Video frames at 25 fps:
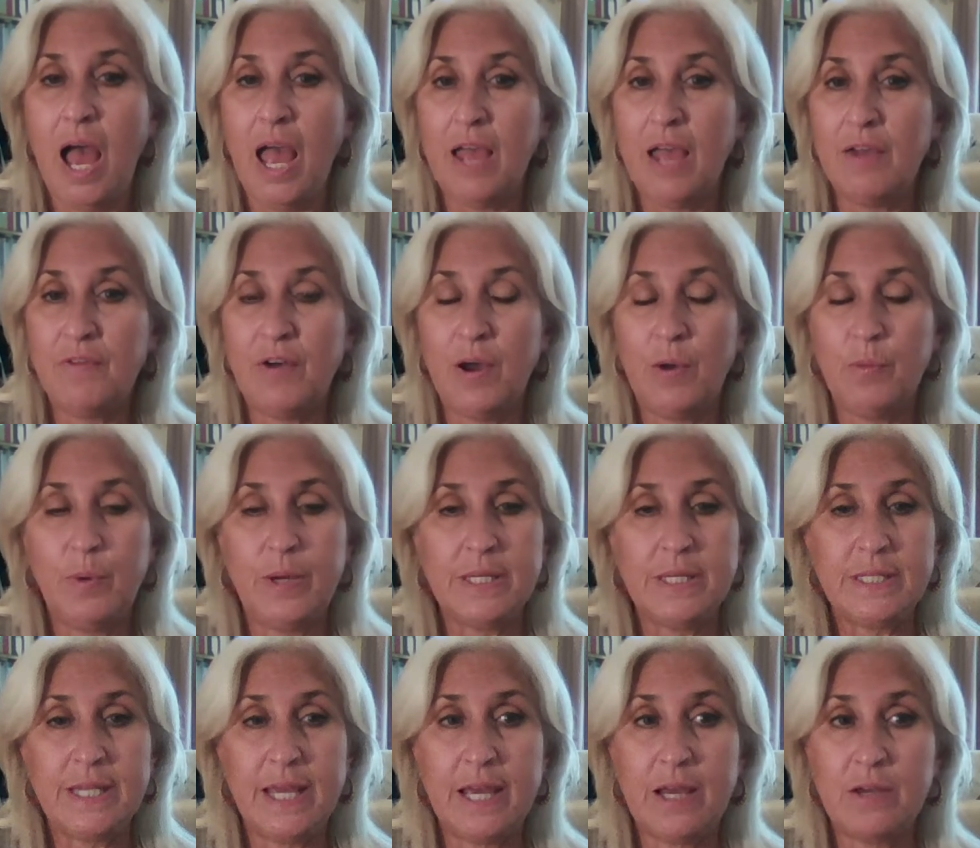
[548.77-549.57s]
If I
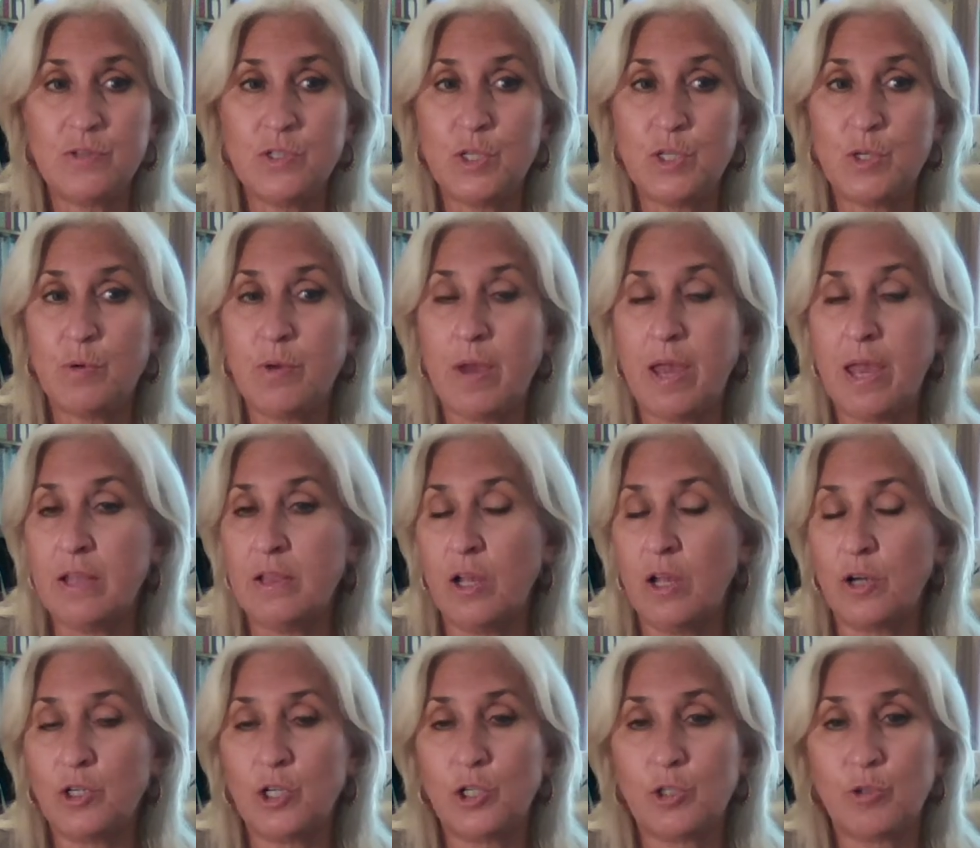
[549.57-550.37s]
went down to a
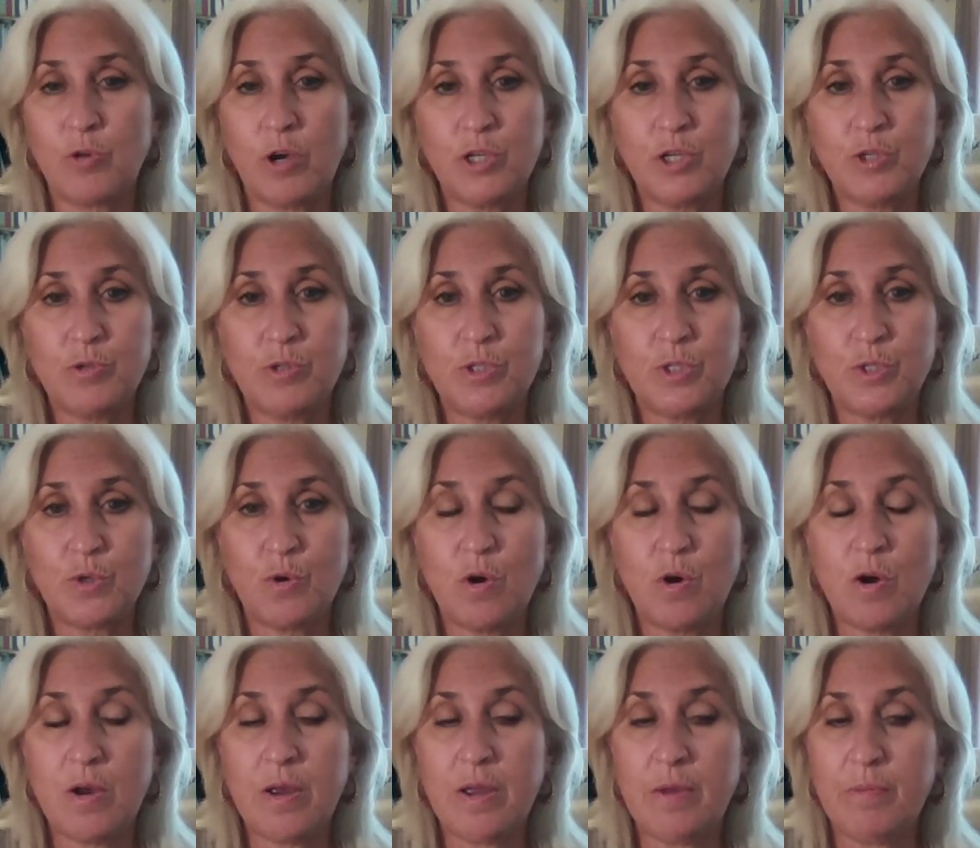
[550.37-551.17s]
local grocery
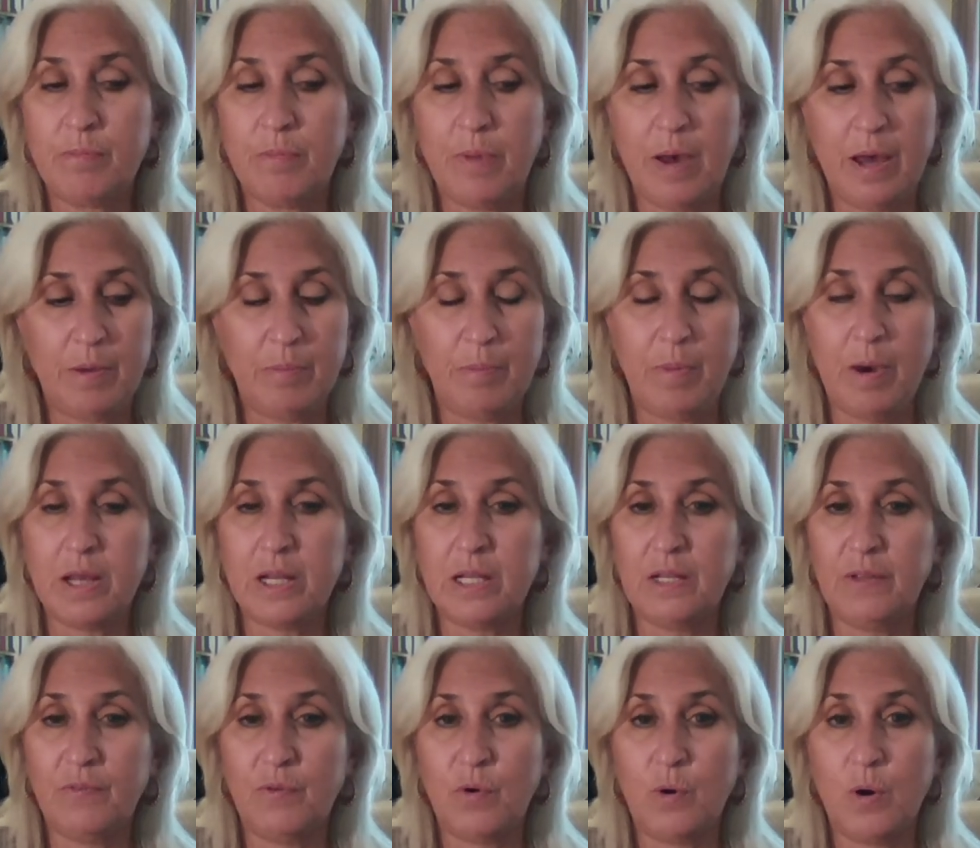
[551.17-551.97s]
store and bought a
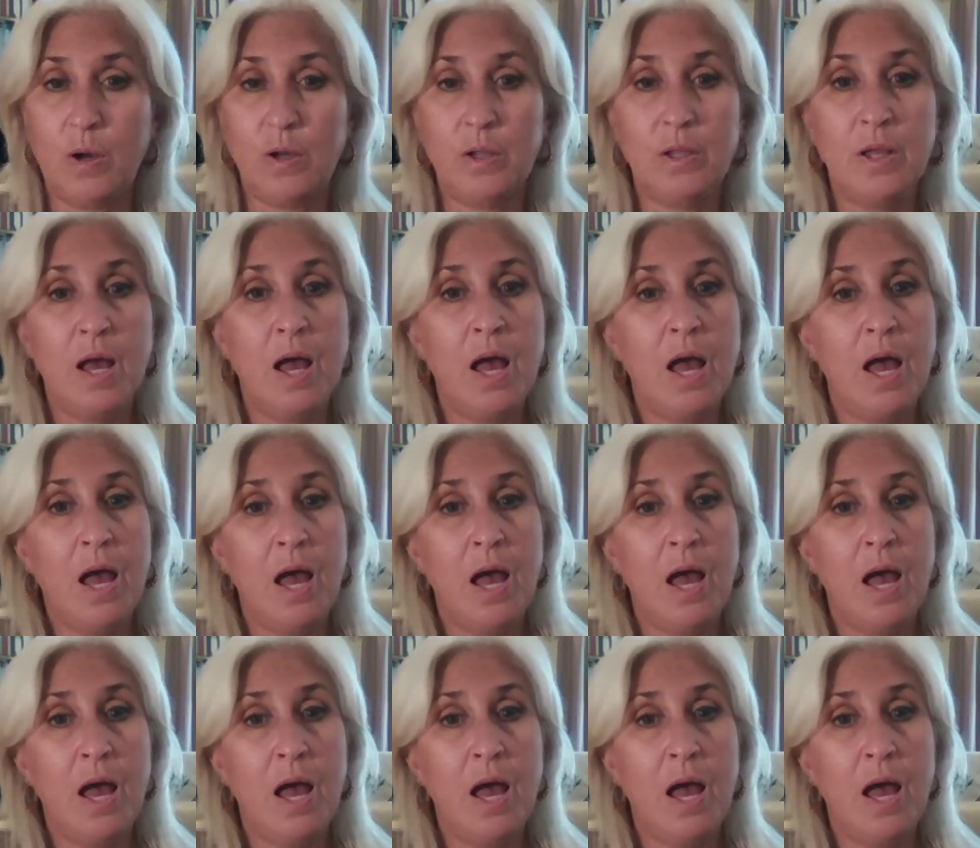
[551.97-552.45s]
bottle of oil,